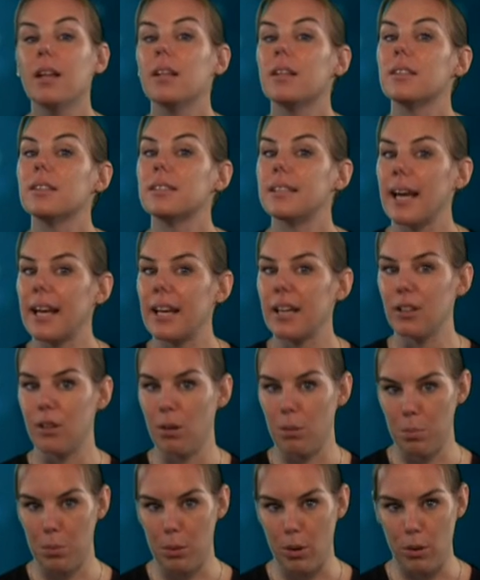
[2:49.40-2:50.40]
The second
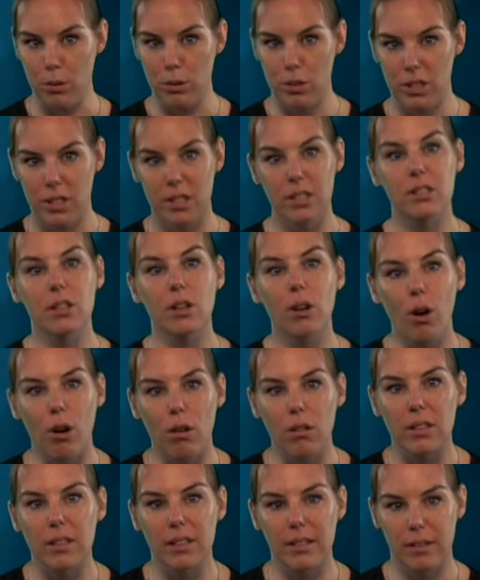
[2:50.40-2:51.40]
approach is the
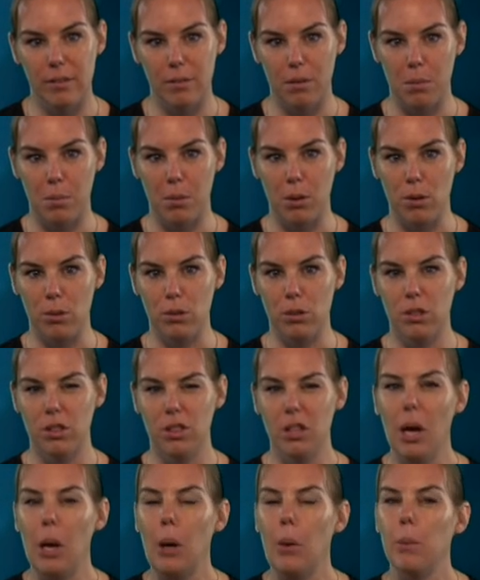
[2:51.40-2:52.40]
correlative approach,
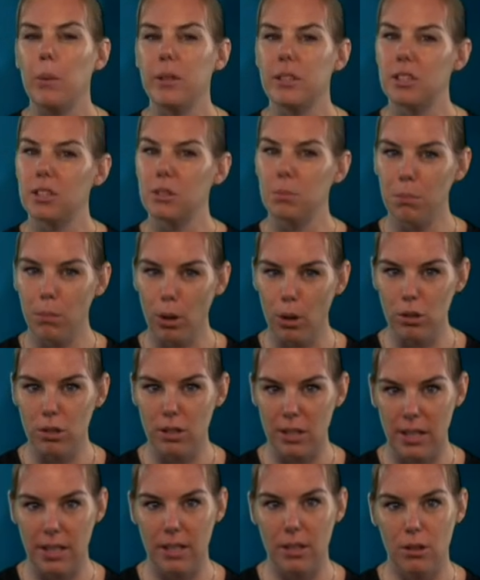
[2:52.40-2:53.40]
which is
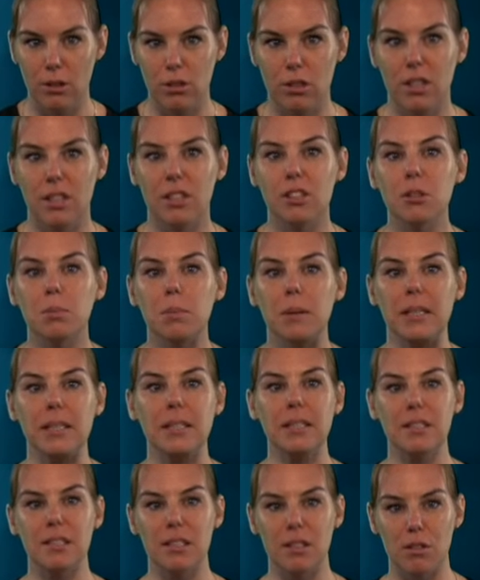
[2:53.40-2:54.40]
mostly used in
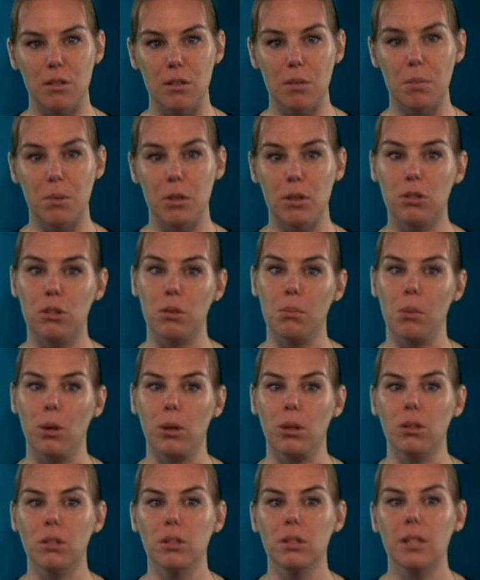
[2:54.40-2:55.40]
species distribution
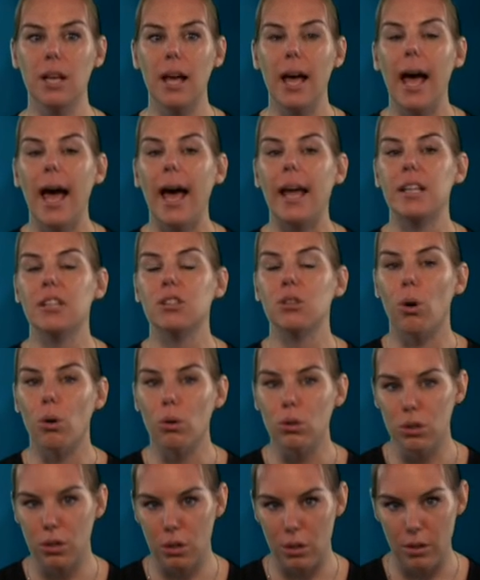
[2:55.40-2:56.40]
models and is
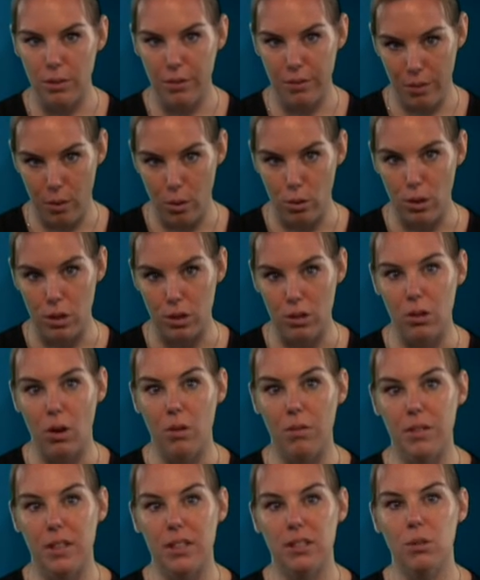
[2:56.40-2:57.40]
also the focus
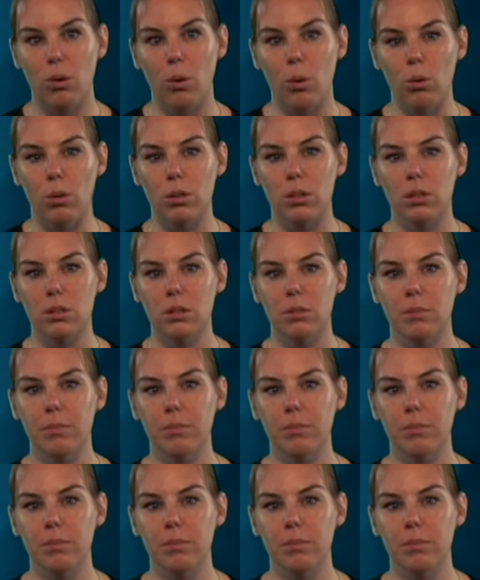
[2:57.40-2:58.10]
of this course.